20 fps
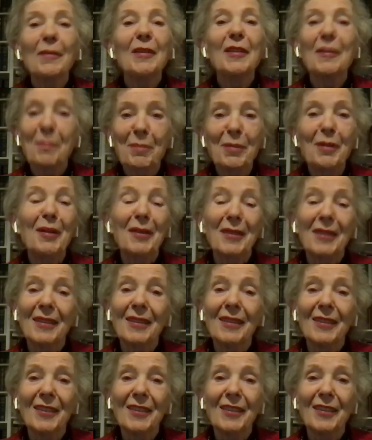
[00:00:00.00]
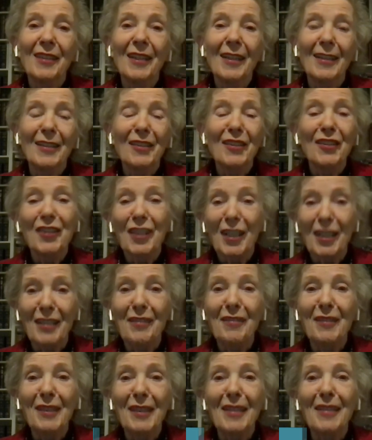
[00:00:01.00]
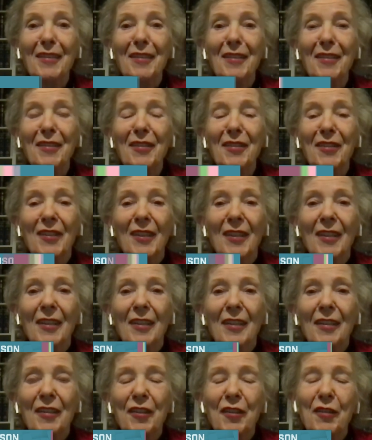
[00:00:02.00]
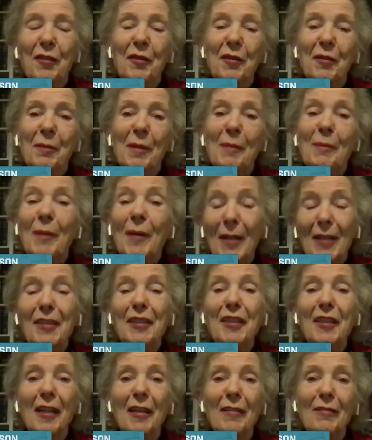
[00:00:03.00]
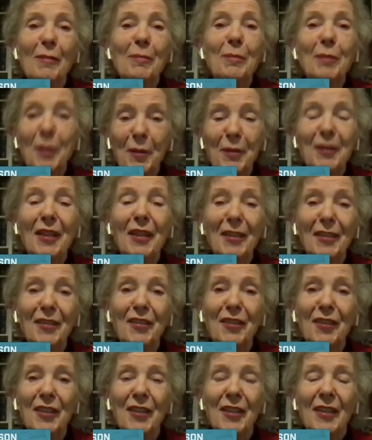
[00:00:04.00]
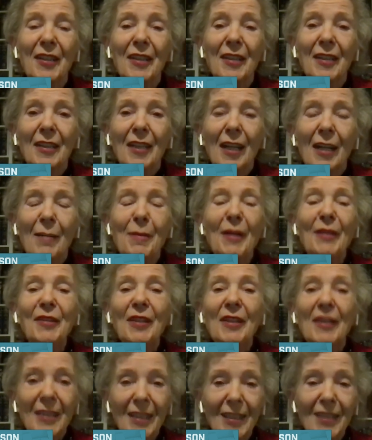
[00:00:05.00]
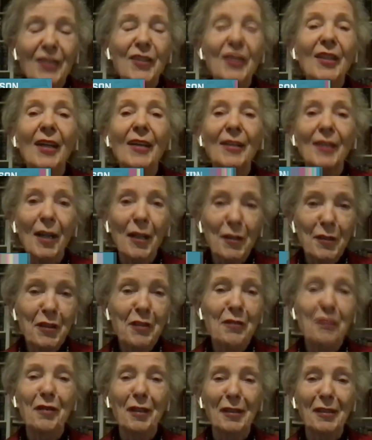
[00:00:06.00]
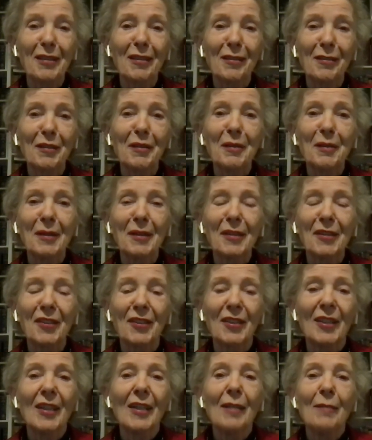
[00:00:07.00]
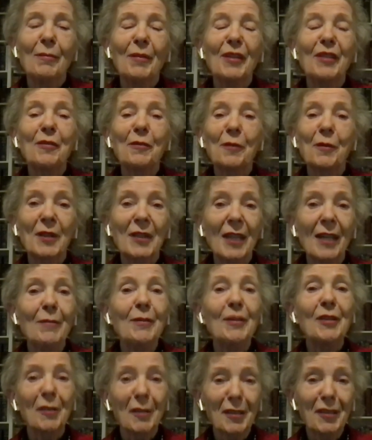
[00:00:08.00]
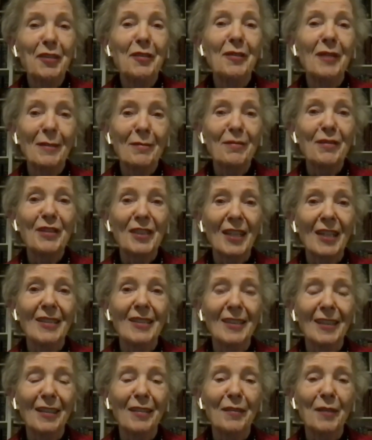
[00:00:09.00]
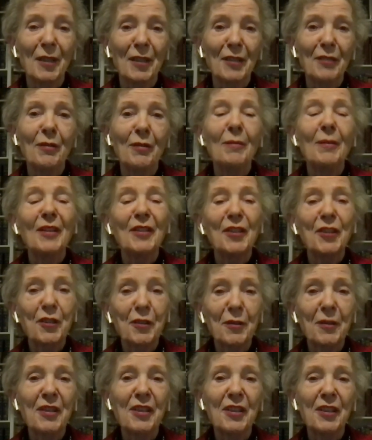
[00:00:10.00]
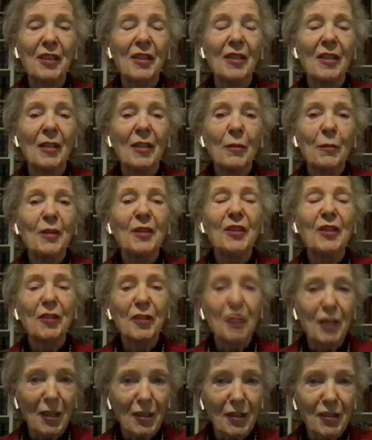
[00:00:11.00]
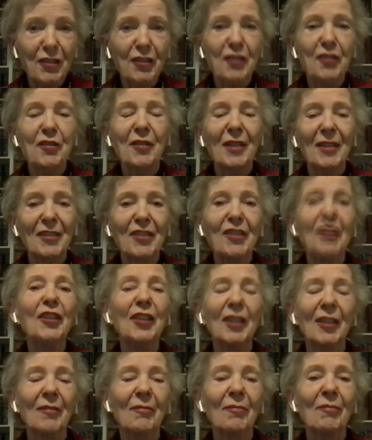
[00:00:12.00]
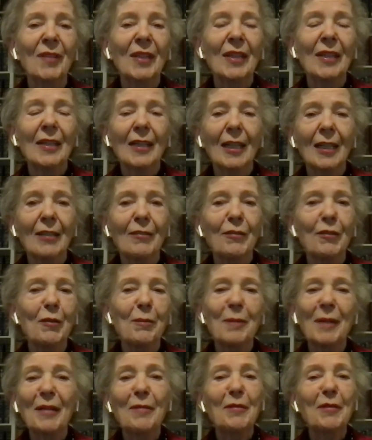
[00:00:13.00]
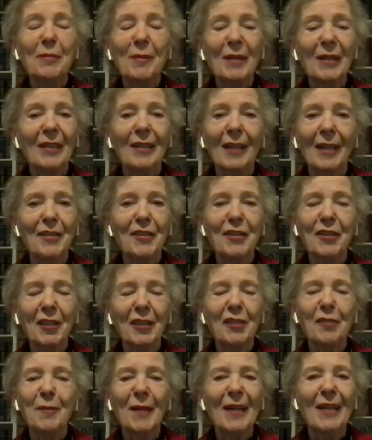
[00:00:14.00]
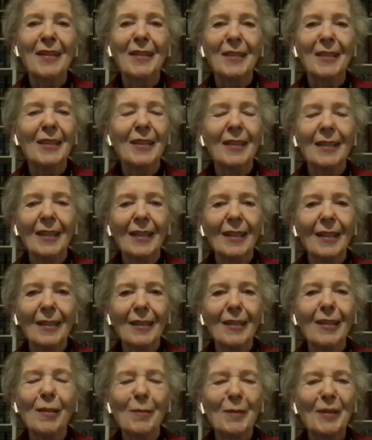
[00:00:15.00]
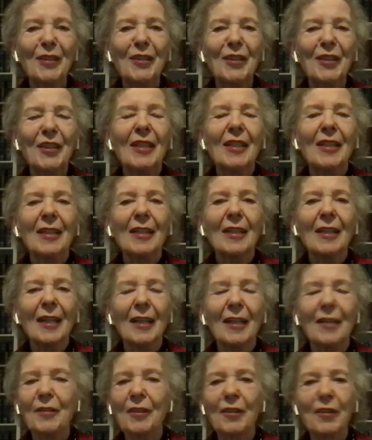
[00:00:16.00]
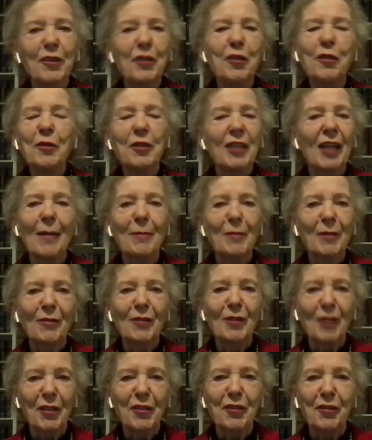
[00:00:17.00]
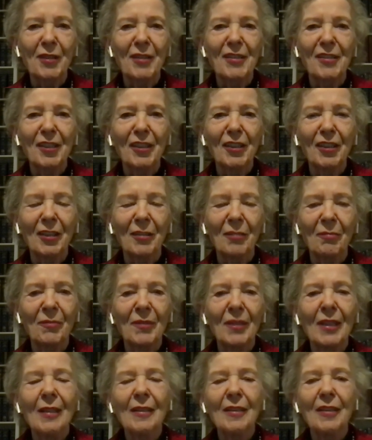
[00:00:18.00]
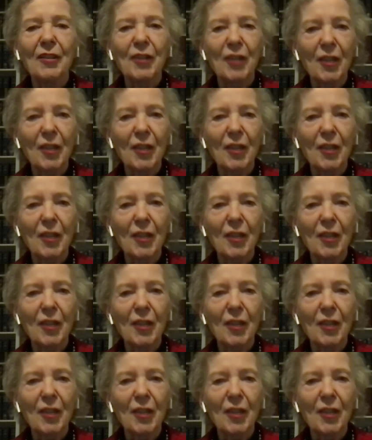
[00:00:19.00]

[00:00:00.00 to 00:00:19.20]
I think it was important, as chair of the elders, to be part of a protest about the need to get out of fossil fuels. But what I was also emphasizing was we must do it with just transition. And if you'll bear with me, can I just explain a little bit? There are two types of just transition.